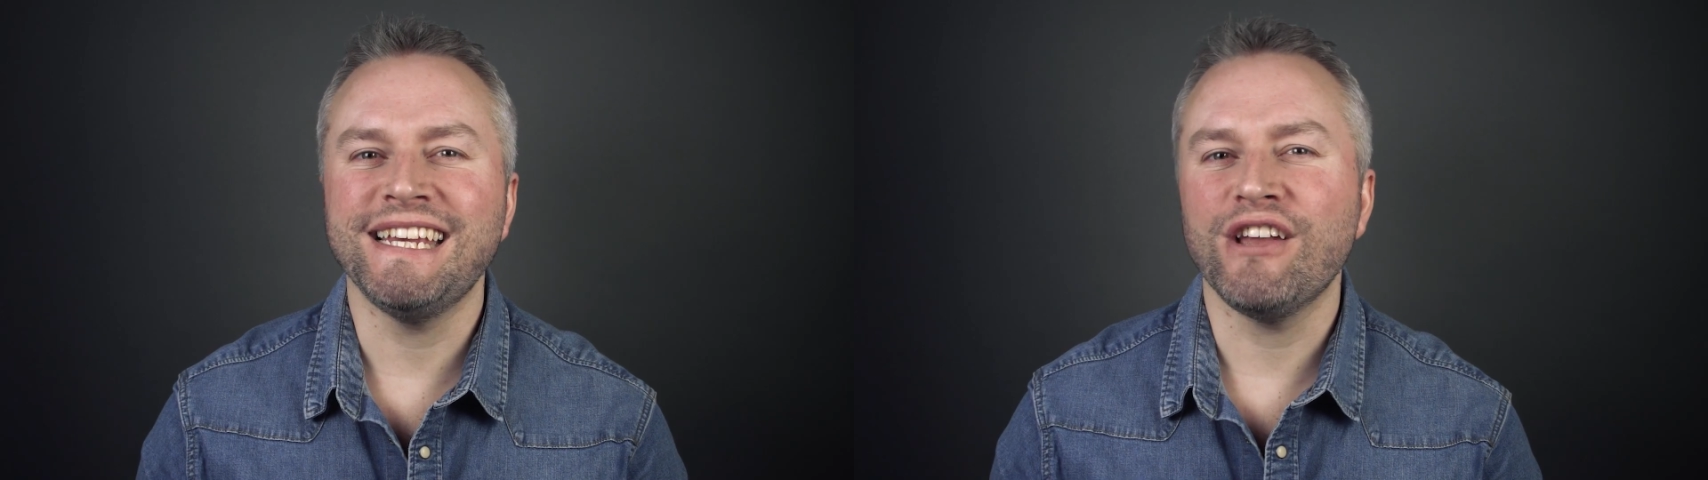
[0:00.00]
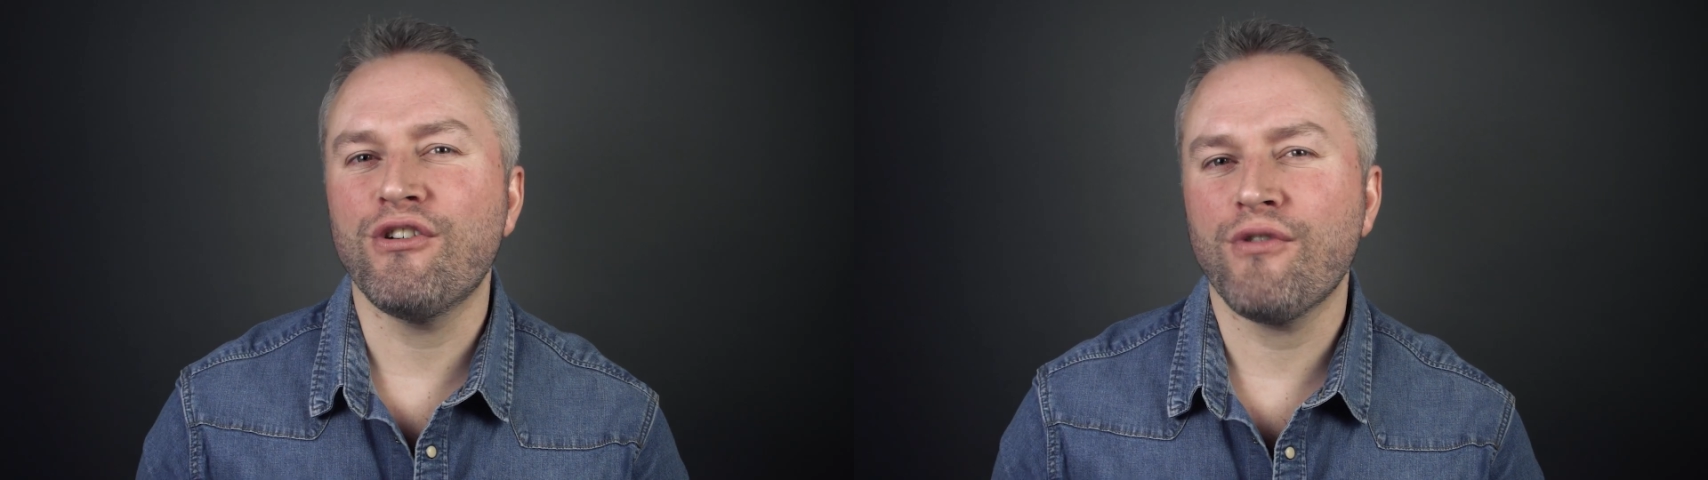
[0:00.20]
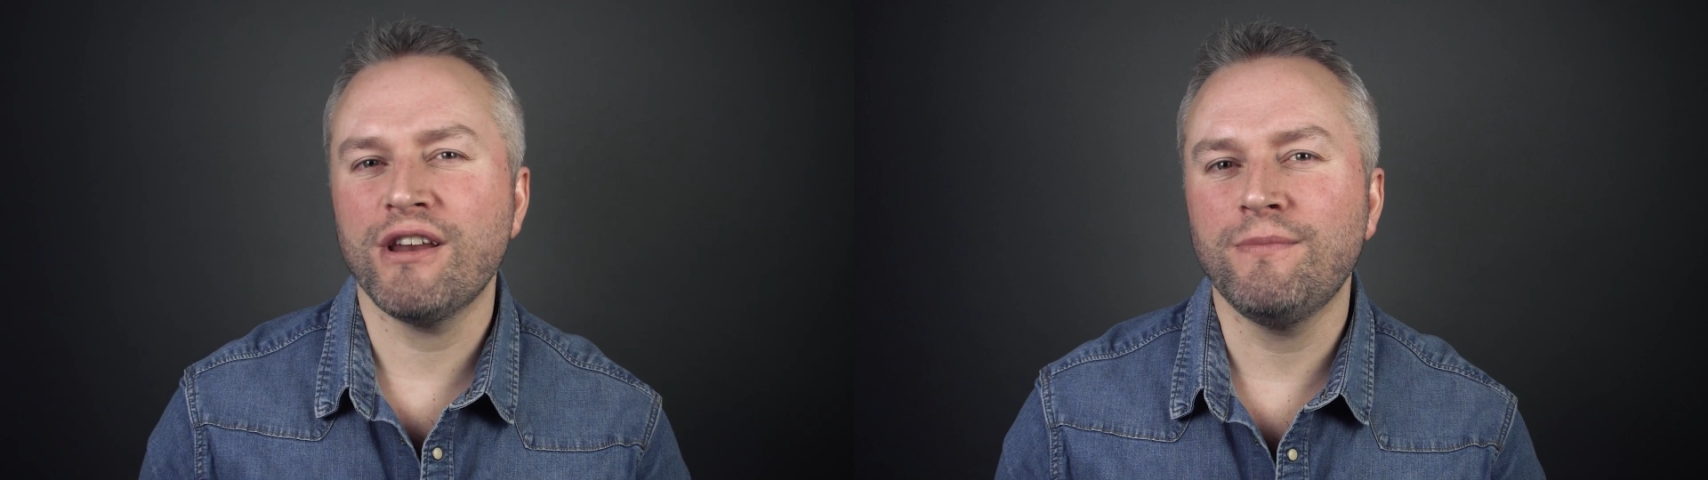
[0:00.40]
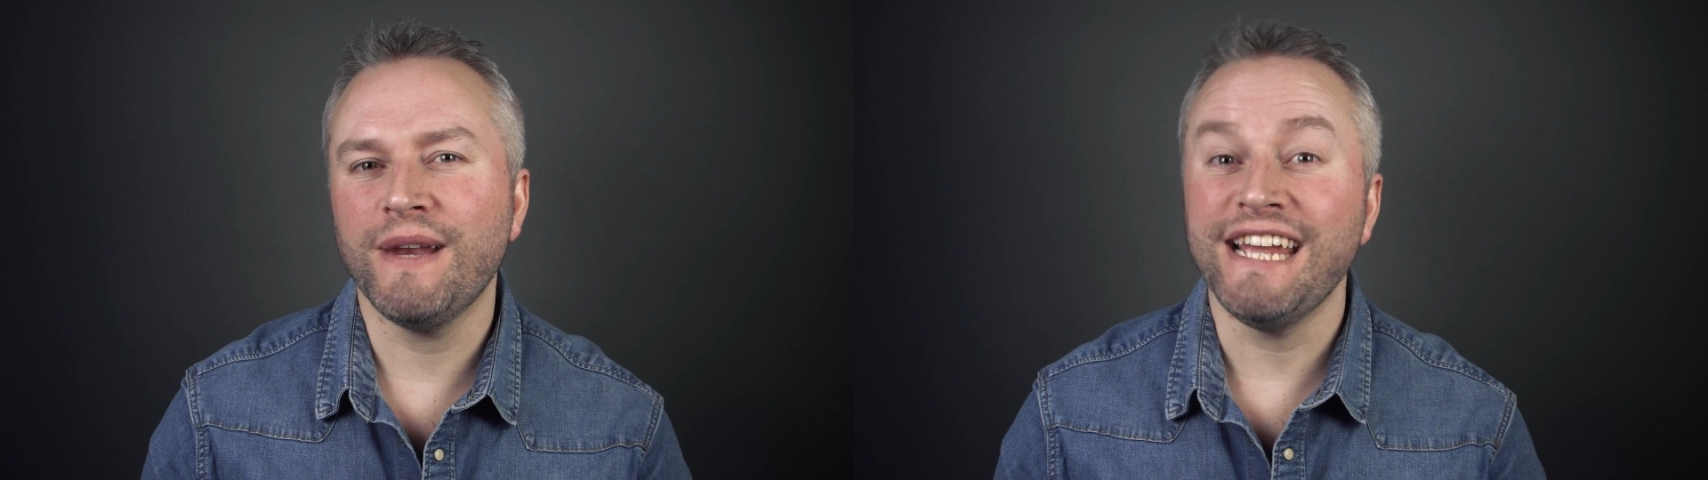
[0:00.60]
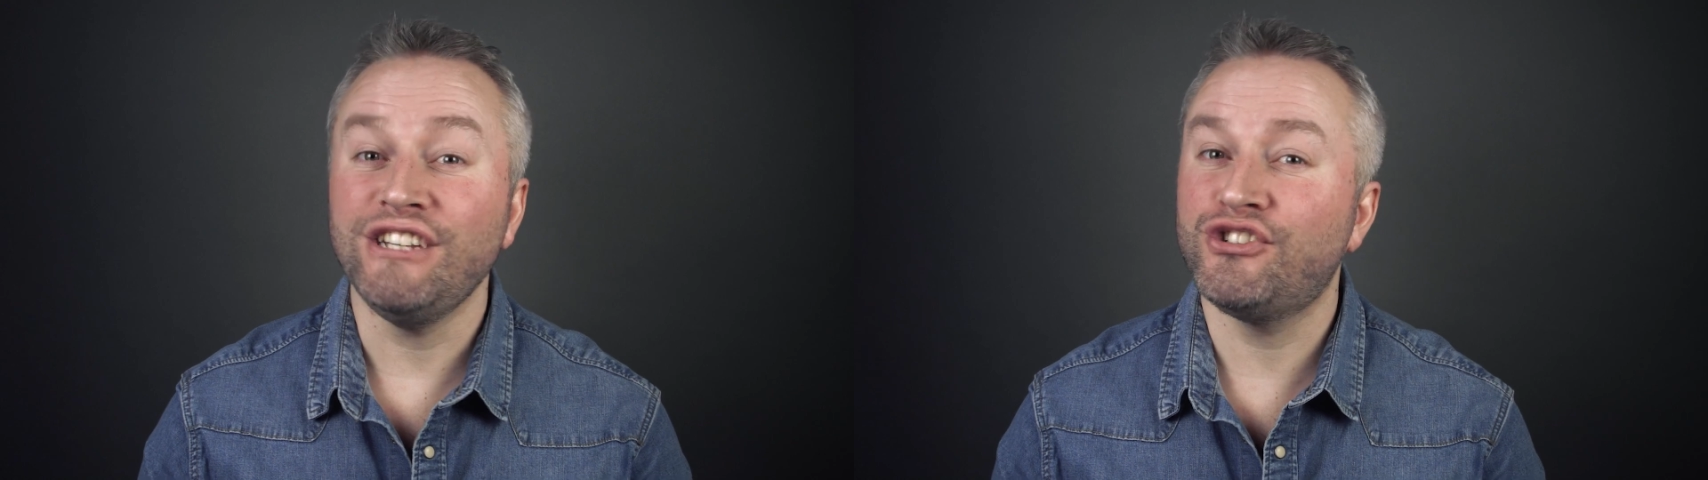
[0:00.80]
an
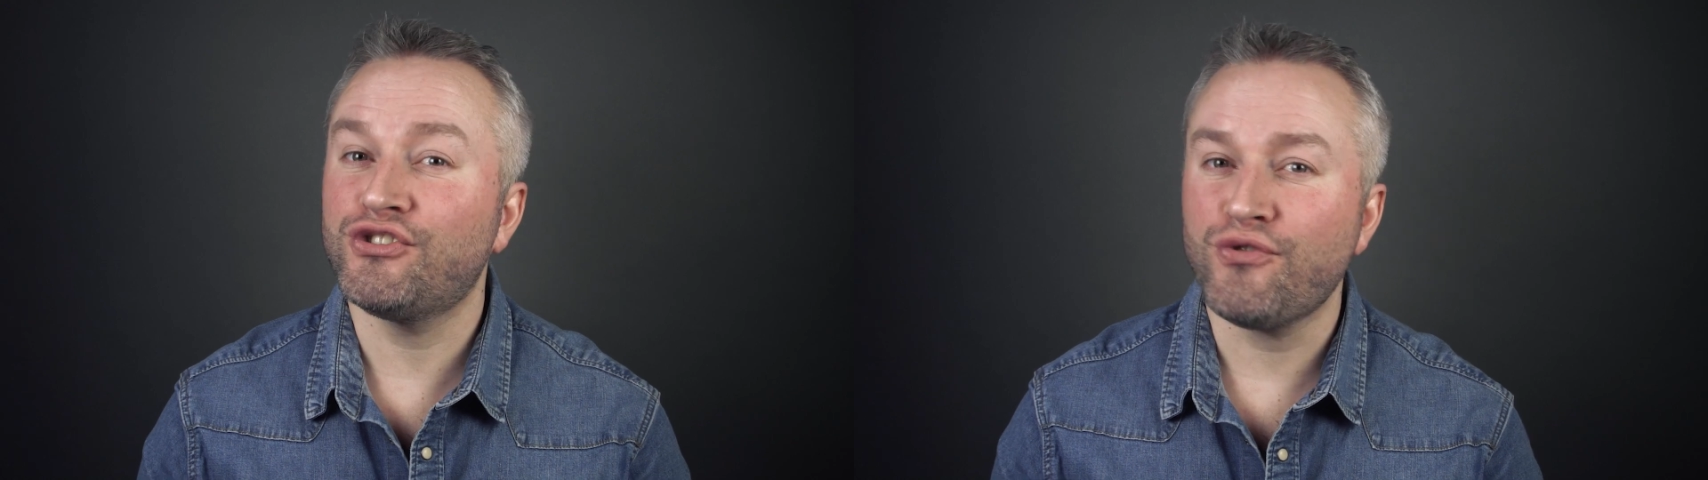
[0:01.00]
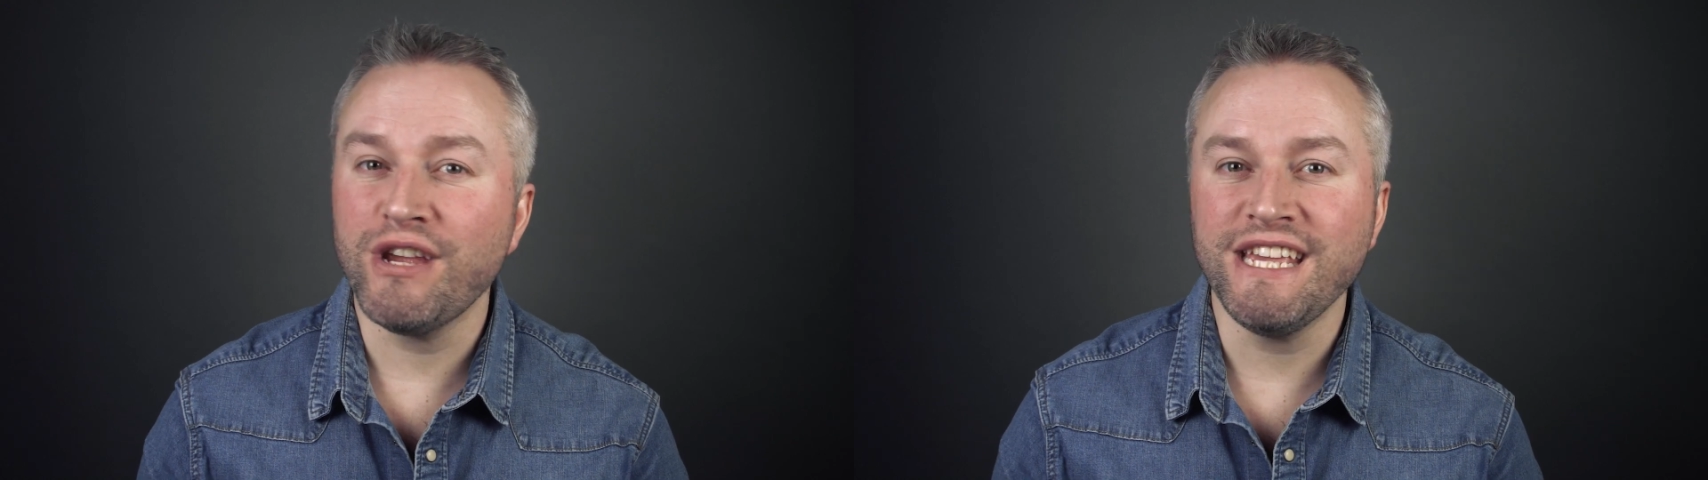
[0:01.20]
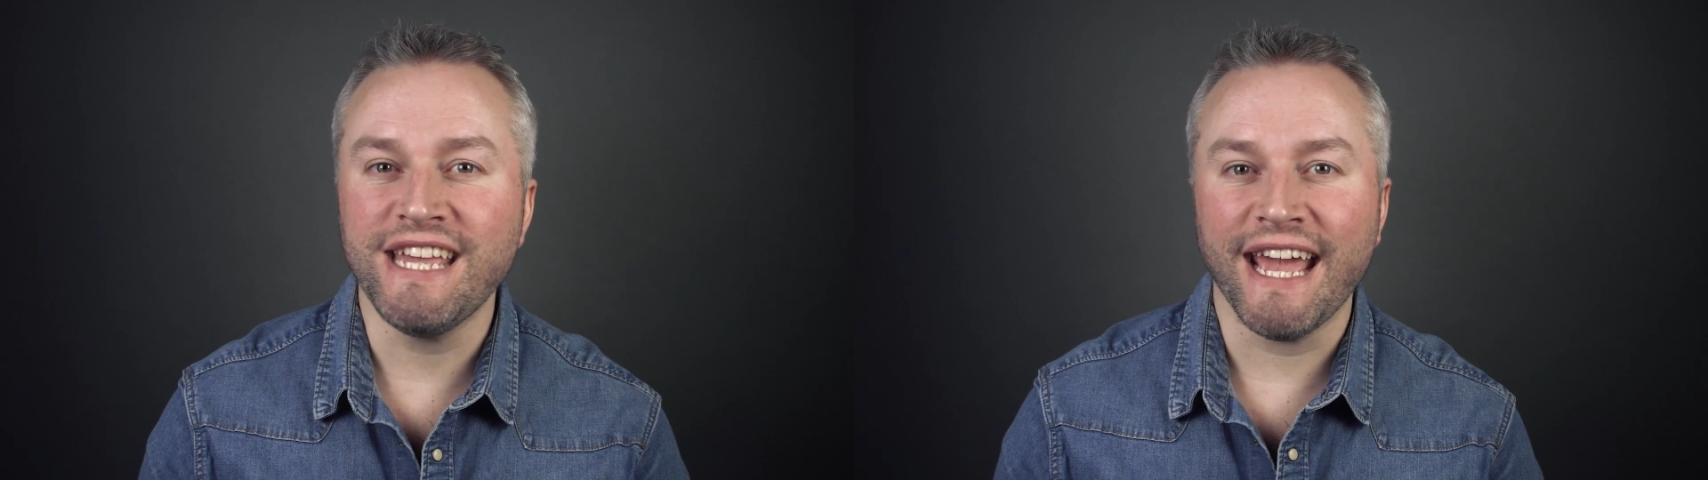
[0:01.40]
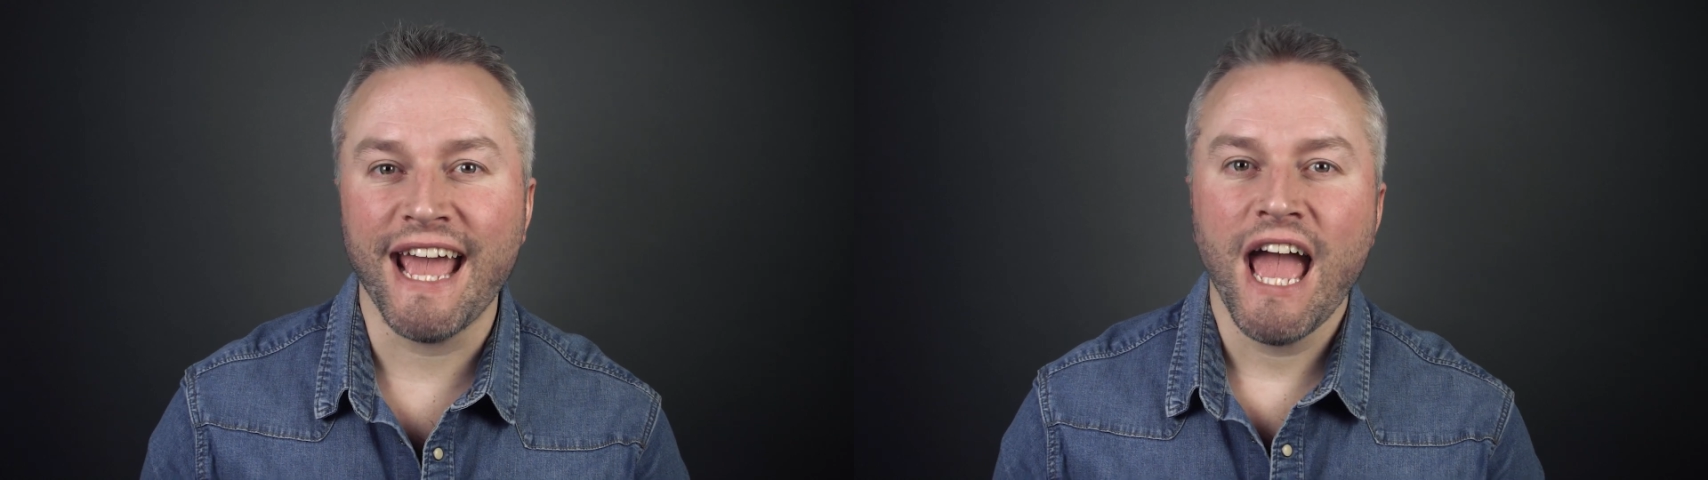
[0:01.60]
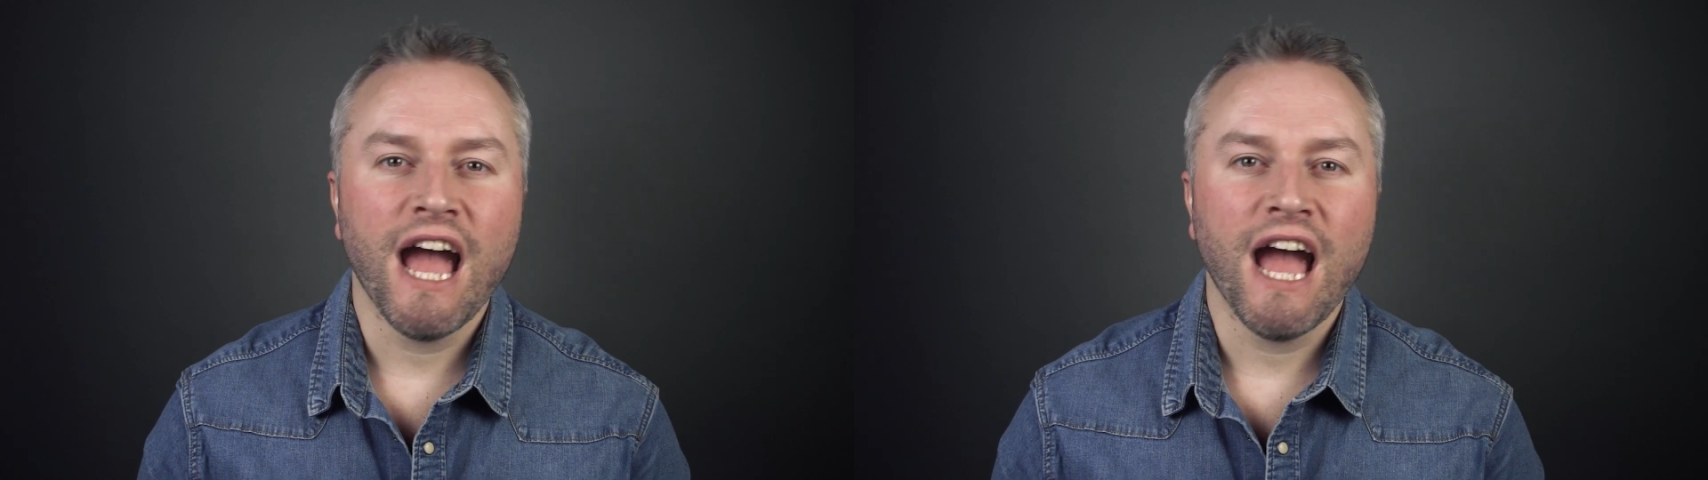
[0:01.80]
incredibly intriguing